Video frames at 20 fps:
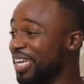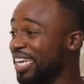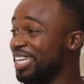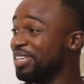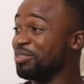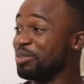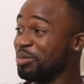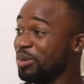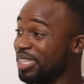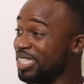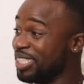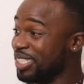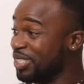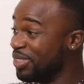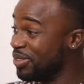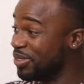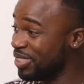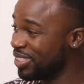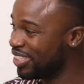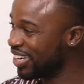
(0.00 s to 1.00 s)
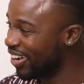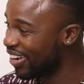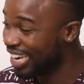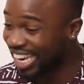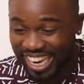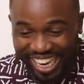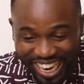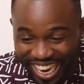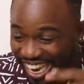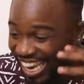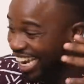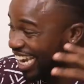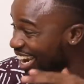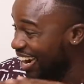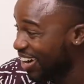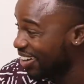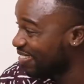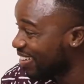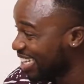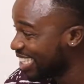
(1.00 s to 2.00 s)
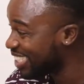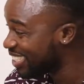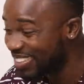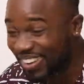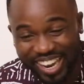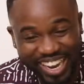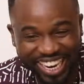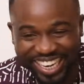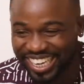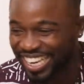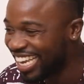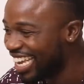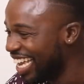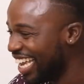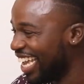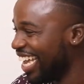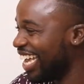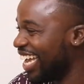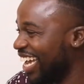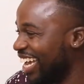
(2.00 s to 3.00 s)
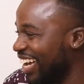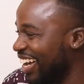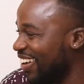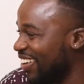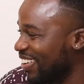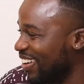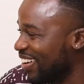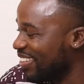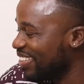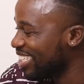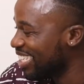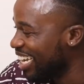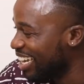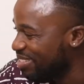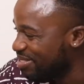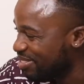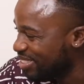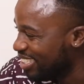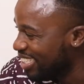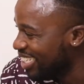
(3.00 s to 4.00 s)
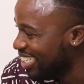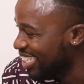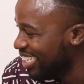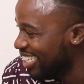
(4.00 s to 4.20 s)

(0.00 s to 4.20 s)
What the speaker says: and everybody knew you now, like, hey, Herman Suede. How did that feel?